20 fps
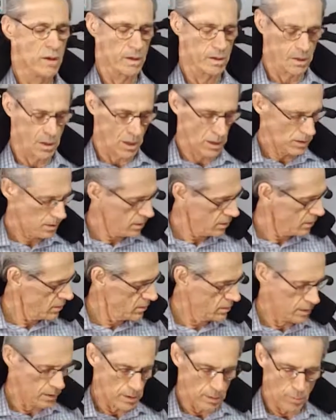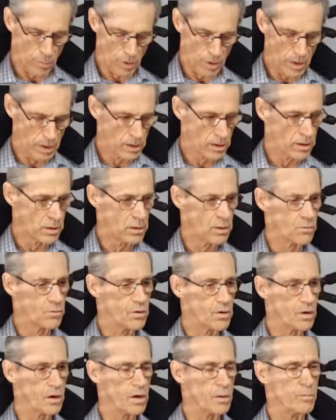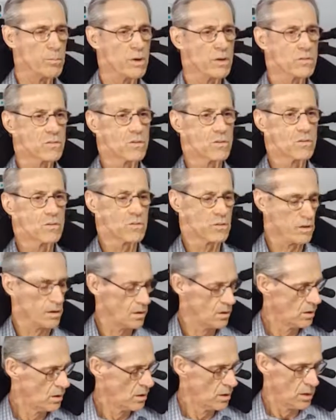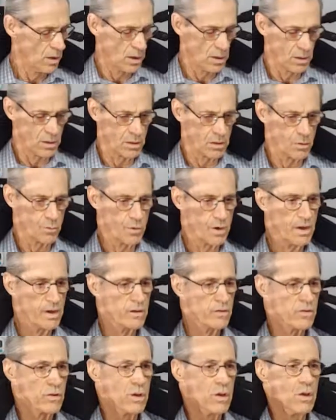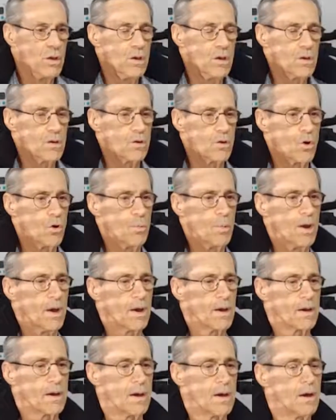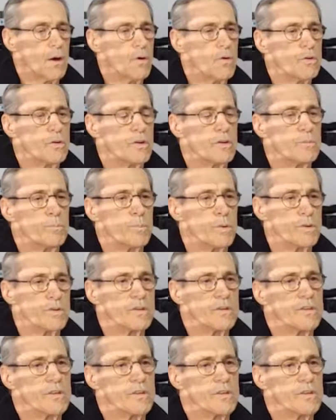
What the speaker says: Again, take a break, give the arm muscles a little rest, go back out, put the